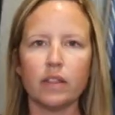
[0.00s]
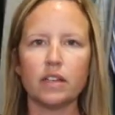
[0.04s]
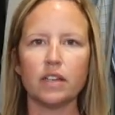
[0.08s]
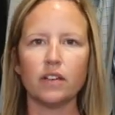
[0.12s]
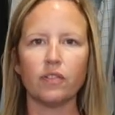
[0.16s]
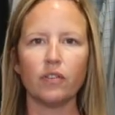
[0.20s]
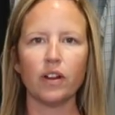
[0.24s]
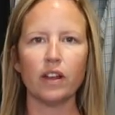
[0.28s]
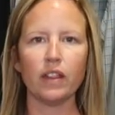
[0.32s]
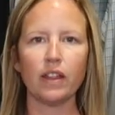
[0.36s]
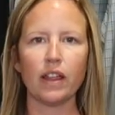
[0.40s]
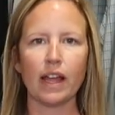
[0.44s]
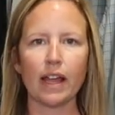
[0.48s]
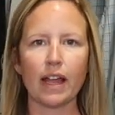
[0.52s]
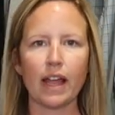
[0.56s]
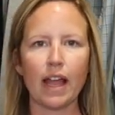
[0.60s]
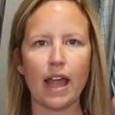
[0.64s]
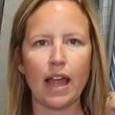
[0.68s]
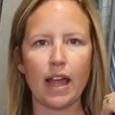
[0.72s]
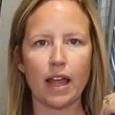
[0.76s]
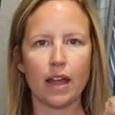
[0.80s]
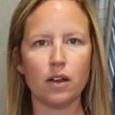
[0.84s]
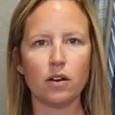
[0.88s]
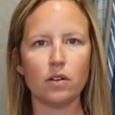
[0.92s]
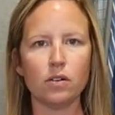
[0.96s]
the different like
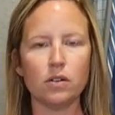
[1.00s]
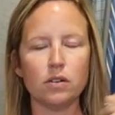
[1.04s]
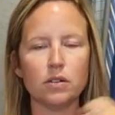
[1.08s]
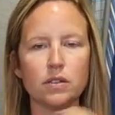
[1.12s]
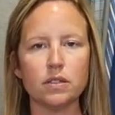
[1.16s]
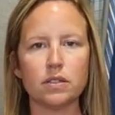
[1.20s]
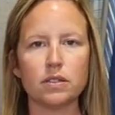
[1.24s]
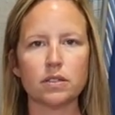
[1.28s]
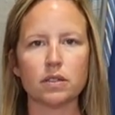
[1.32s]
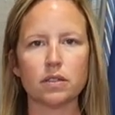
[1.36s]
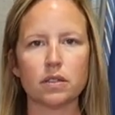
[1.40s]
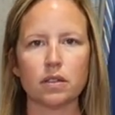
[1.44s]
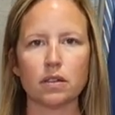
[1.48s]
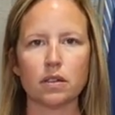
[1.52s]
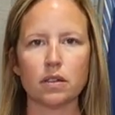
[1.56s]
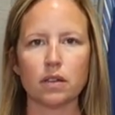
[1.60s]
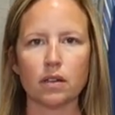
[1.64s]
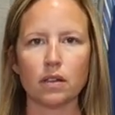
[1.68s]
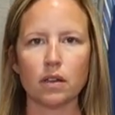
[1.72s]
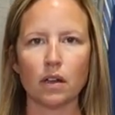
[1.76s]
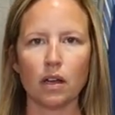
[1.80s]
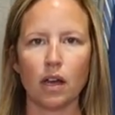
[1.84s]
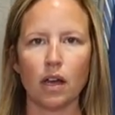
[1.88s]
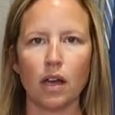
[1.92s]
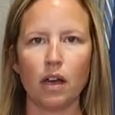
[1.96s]
angles
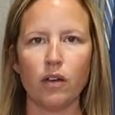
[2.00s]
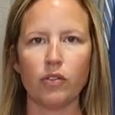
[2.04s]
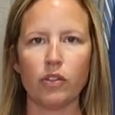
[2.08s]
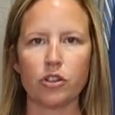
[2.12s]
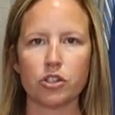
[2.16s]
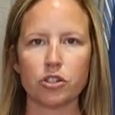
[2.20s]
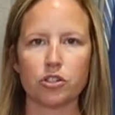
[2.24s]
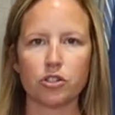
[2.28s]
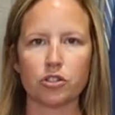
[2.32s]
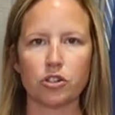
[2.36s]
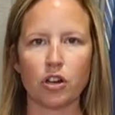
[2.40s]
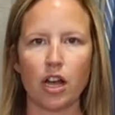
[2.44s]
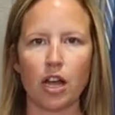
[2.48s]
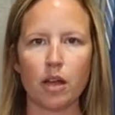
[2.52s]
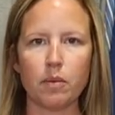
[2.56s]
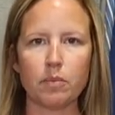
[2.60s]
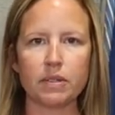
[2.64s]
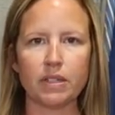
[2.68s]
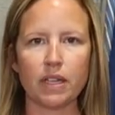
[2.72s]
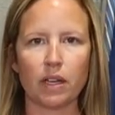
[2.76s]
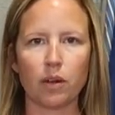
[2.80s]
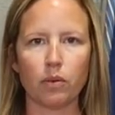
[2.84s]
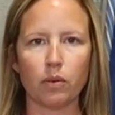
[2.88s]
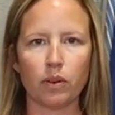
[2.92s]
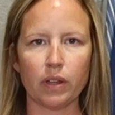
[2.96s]
of the
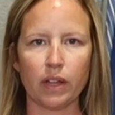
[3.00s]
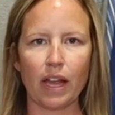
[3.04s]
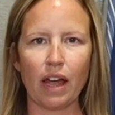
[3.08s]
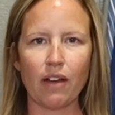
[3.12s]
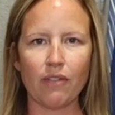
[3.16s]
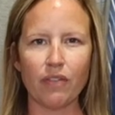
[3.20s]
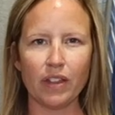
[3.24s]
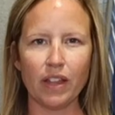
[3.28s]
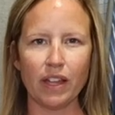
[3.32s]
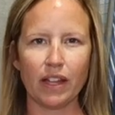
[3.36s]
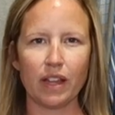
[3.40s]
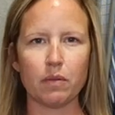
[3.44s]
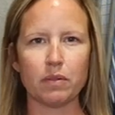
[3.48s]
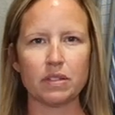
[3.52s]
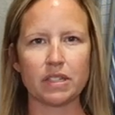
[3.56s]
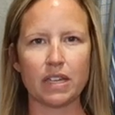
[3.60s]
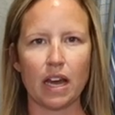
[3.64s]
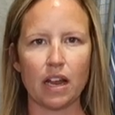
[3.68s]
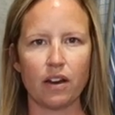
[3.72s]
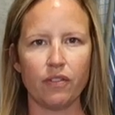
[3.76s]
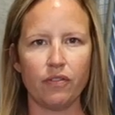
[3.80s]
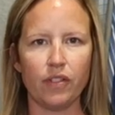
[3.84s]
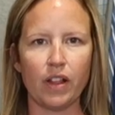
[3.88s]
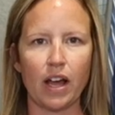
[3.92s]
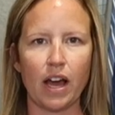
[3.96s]
stripes, like really, I feel like it was
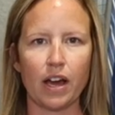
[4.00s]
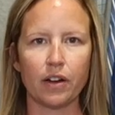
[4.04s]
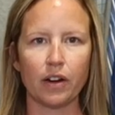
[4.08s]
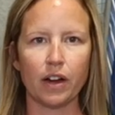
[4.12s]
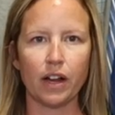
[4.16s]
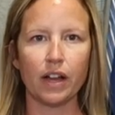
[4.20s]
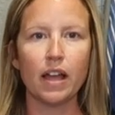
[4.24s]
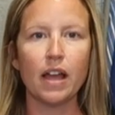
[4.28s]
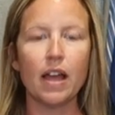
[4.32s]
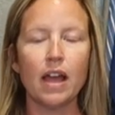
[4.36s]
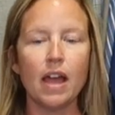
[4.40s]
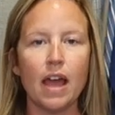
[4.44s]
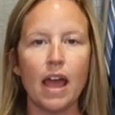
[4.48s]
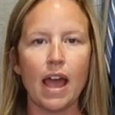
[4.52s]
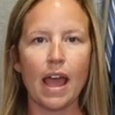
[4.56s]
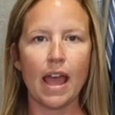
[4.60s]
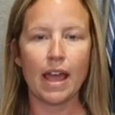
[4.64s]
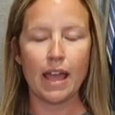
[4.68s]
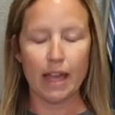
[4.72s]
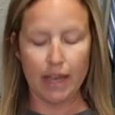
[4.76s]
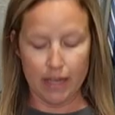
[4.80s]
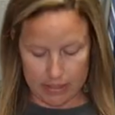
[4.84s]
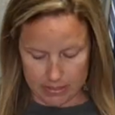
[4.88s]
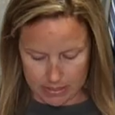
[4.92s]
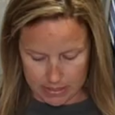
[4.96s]
kind of flattering,
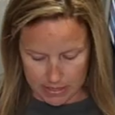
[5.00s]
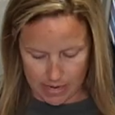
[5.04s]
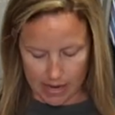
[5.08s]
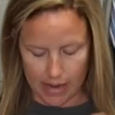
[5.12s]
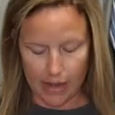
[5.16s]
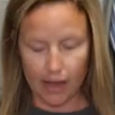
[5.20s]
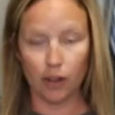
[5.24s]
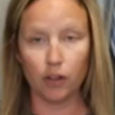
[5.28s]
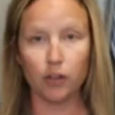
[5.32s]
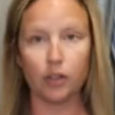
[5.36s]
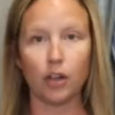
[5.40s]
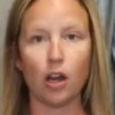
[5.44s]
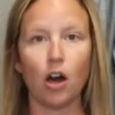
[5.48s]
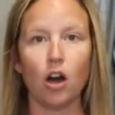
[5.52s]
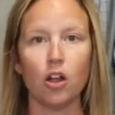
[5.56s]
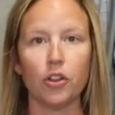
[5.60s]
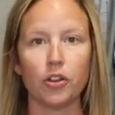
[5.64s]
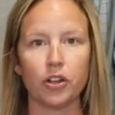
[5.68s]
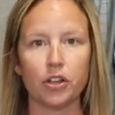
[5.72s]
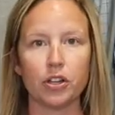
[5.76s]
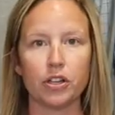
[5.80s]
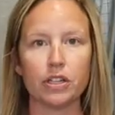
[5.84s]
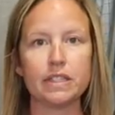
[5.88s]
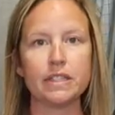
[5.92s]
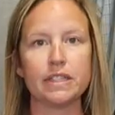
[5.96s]
and it held all the
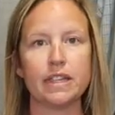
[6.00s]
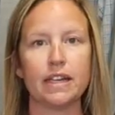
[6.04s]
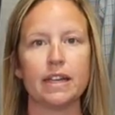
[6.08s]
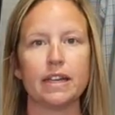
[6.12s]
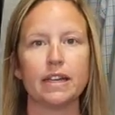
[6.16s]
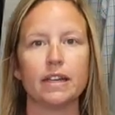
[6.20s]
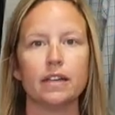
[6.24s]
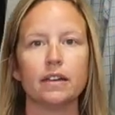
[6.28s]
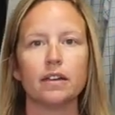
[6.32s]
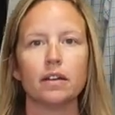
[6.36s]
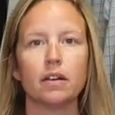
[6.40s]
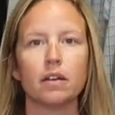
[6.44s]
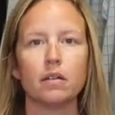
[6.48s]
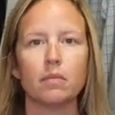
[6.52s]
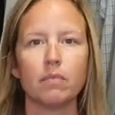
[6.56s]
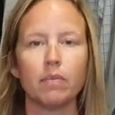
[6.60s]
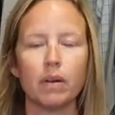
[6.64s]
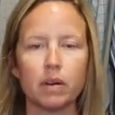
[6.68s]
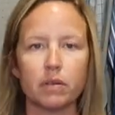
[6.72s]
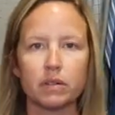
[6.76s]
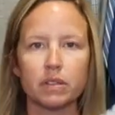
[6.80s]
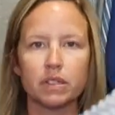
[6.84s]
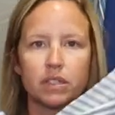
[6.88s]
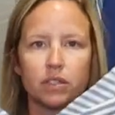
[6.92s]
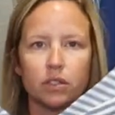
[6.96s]
goods in,
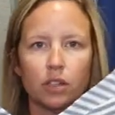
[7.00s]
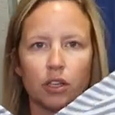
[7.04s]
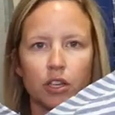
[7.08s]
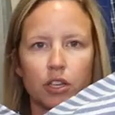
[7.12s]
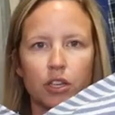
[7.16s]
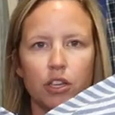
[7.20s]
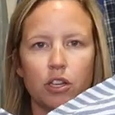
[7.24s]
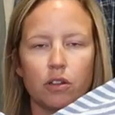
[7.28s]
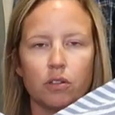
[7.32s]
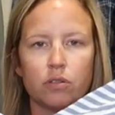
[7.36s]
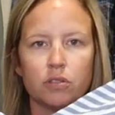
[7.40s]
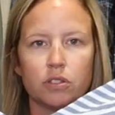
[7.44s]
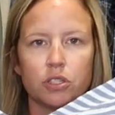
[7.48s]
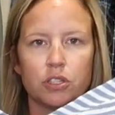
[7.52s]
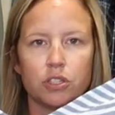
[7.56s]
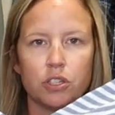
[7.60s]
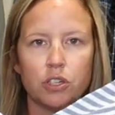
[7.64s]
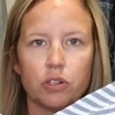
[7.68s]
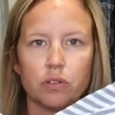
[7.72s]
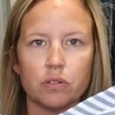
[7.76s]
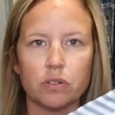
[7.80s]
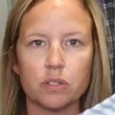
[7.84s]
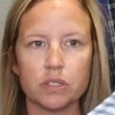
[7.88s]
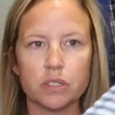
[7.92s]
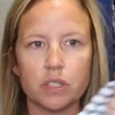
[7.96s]
but it was still a cute
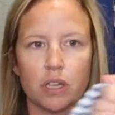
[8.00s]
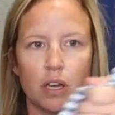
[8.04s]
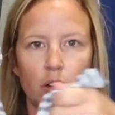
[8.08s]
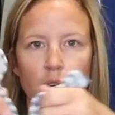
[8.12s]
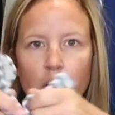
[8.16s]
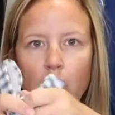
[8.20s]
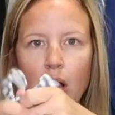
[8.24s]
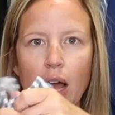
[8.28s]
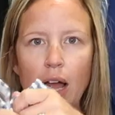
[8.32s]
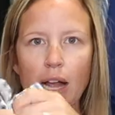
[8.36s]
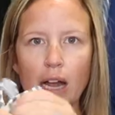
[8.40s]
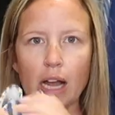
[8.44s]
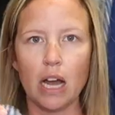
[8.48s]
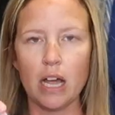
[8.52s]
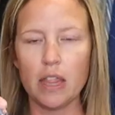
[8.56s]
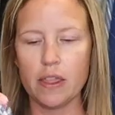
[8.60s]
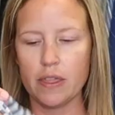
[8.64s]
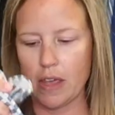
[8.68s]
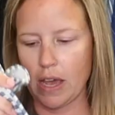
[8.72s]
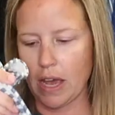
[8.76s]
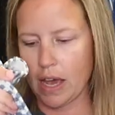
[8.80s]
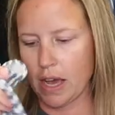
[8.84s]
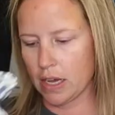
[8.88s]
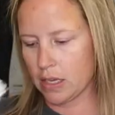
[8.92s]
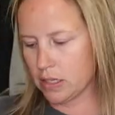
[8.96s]
suit. So I got
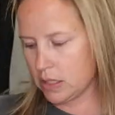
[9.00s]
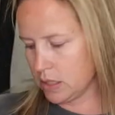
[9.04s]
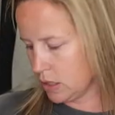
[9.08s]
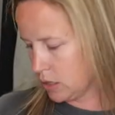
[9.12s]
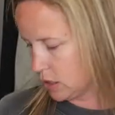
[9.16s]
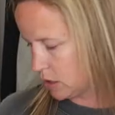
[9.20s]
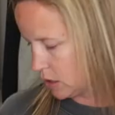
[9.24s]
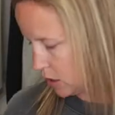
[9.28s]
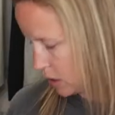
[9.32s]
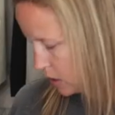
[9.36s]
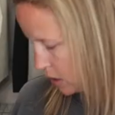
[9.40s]
that.